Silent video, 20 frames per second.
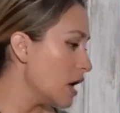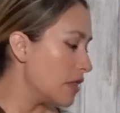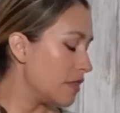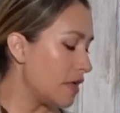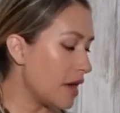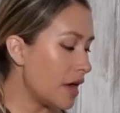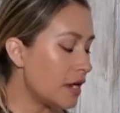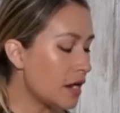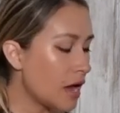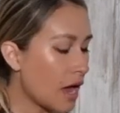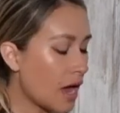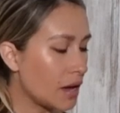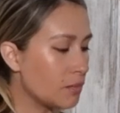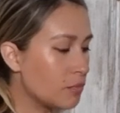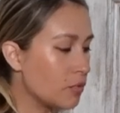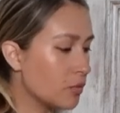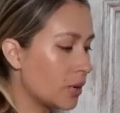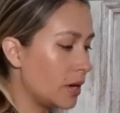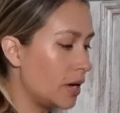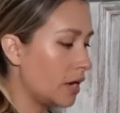Then I
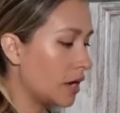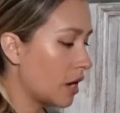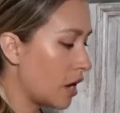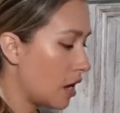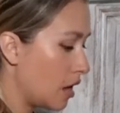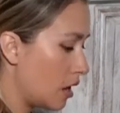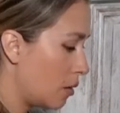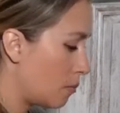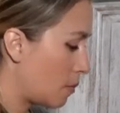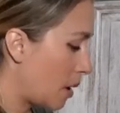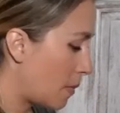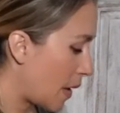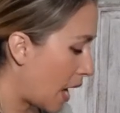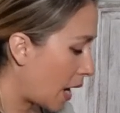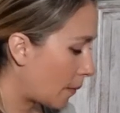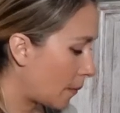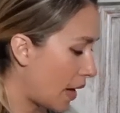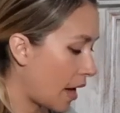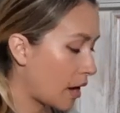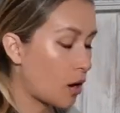bring my
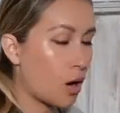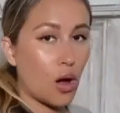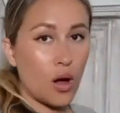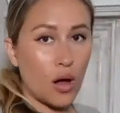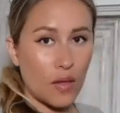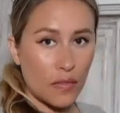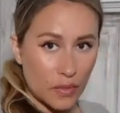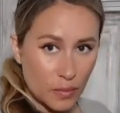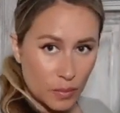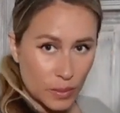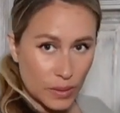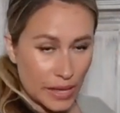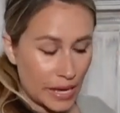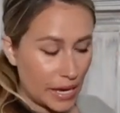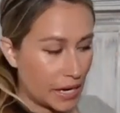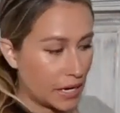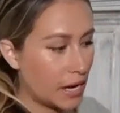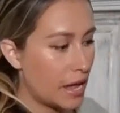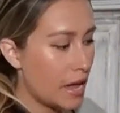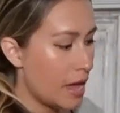backpack on the
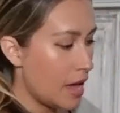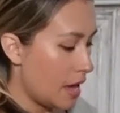plane,